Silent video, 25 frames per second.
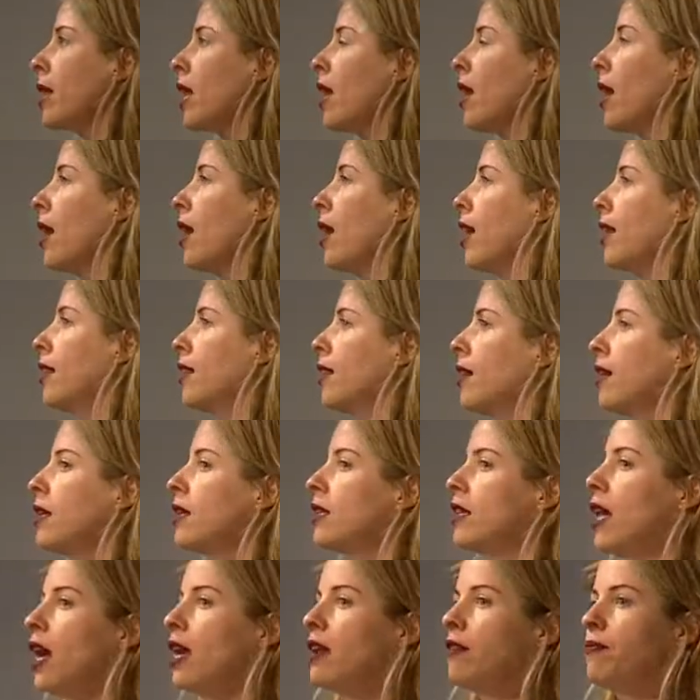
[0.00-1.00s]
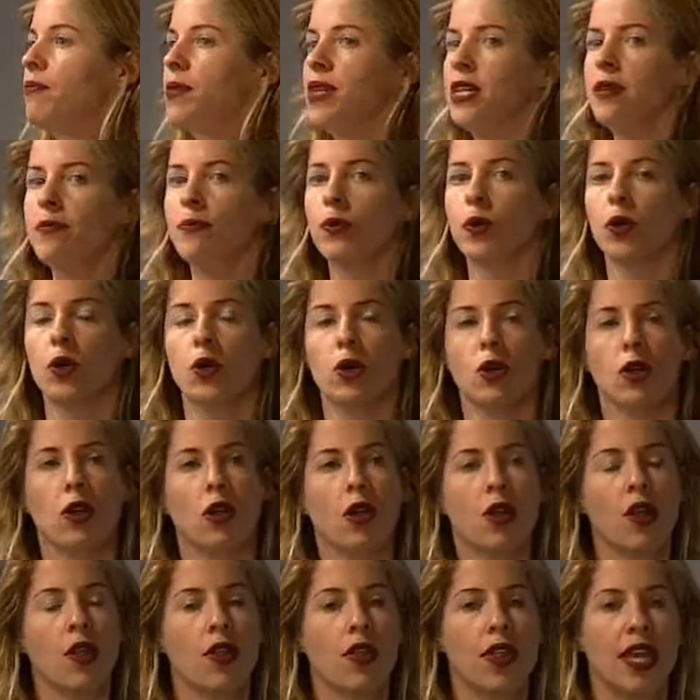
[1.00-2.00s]
And I think a lot of people,
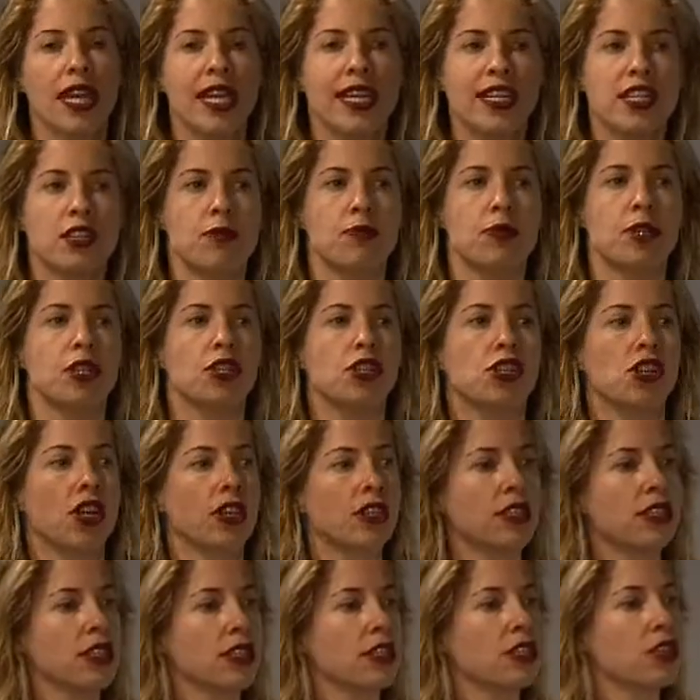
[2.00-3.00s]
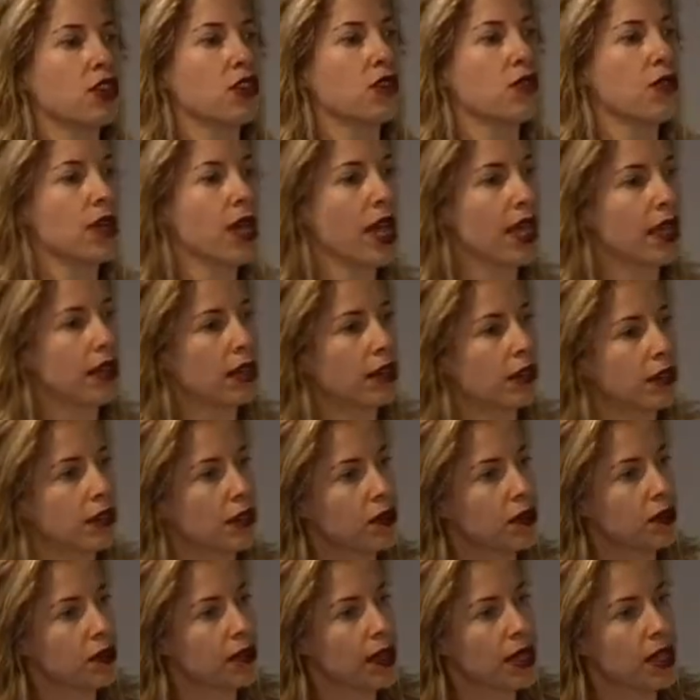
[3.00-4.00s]
they need to be just as
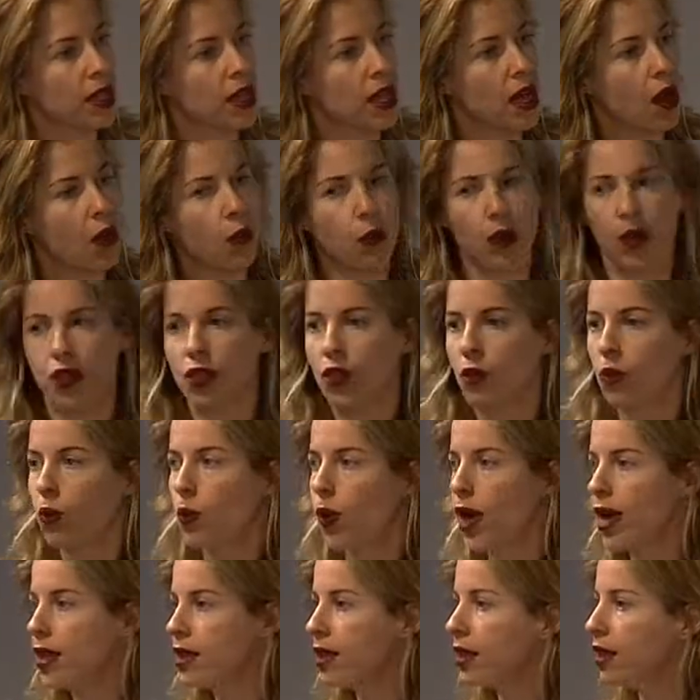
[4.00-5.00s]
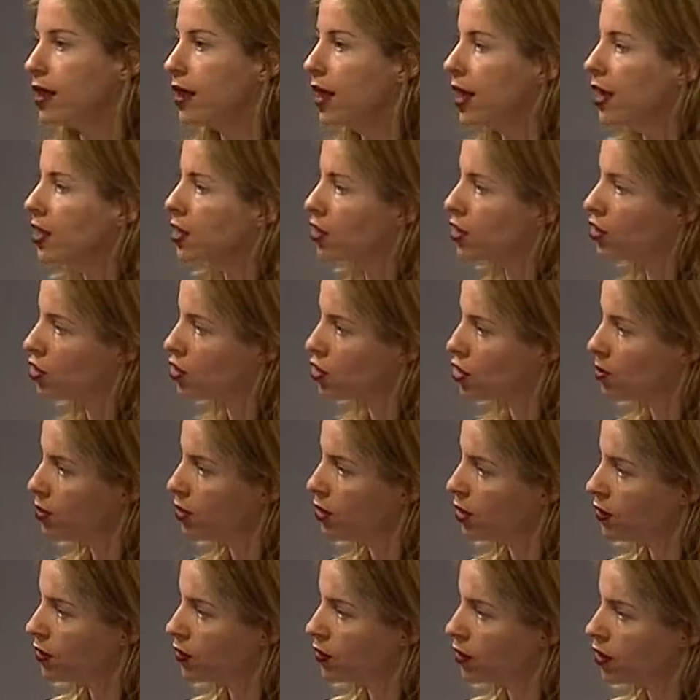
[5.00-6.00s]
creative with the way that they distribute
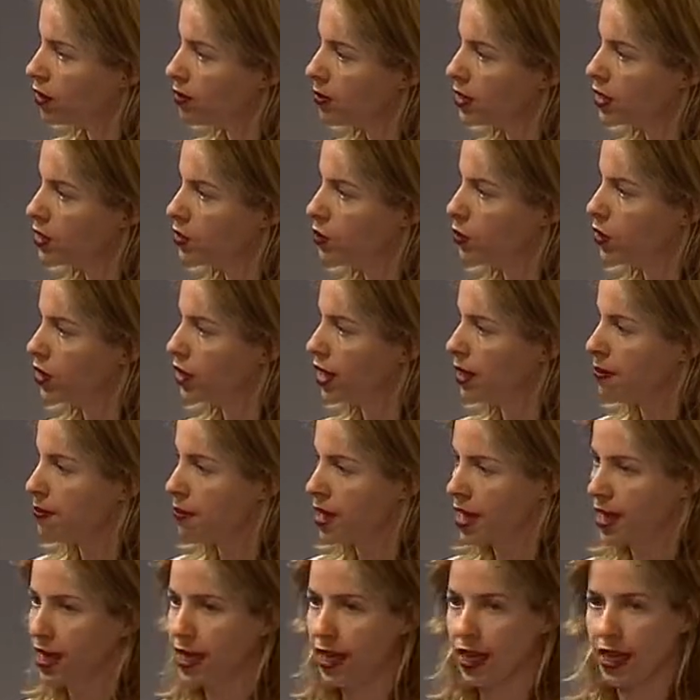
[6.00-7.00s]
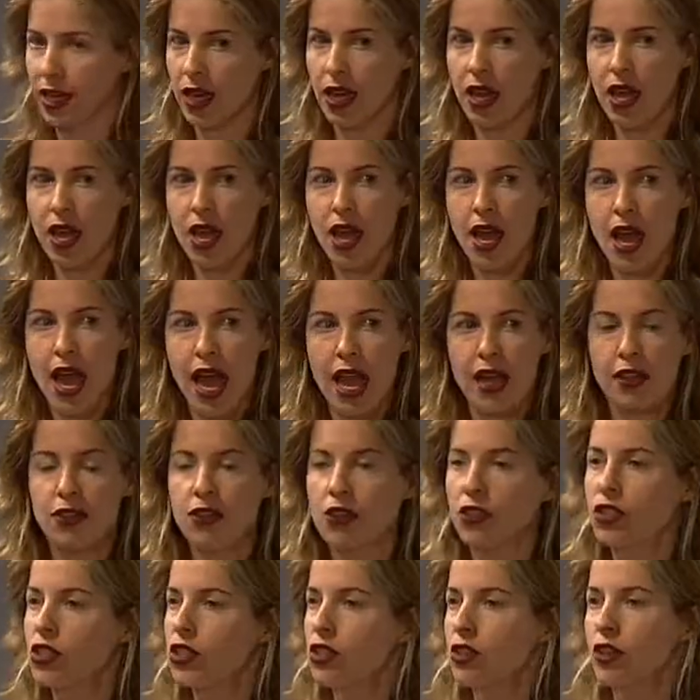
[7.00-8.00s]
a film as what they make it. And the
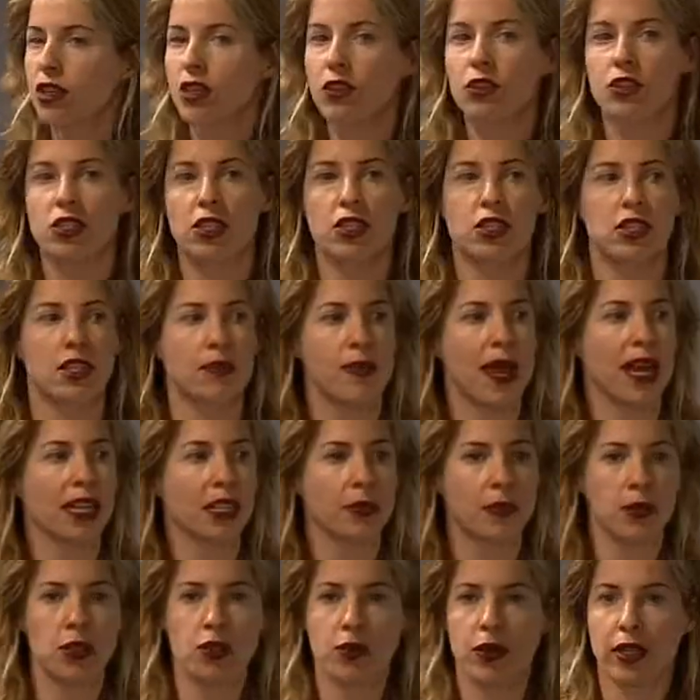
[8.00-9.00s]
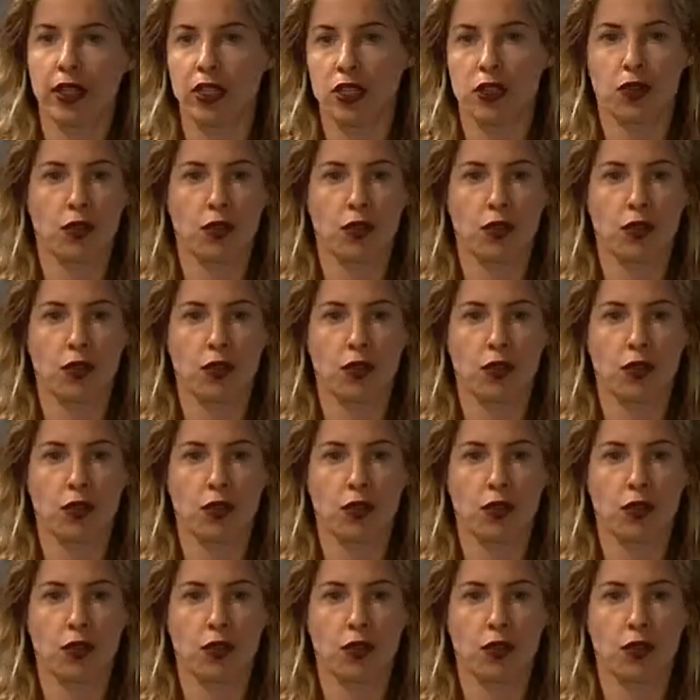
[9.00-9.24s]
studio system has been doing this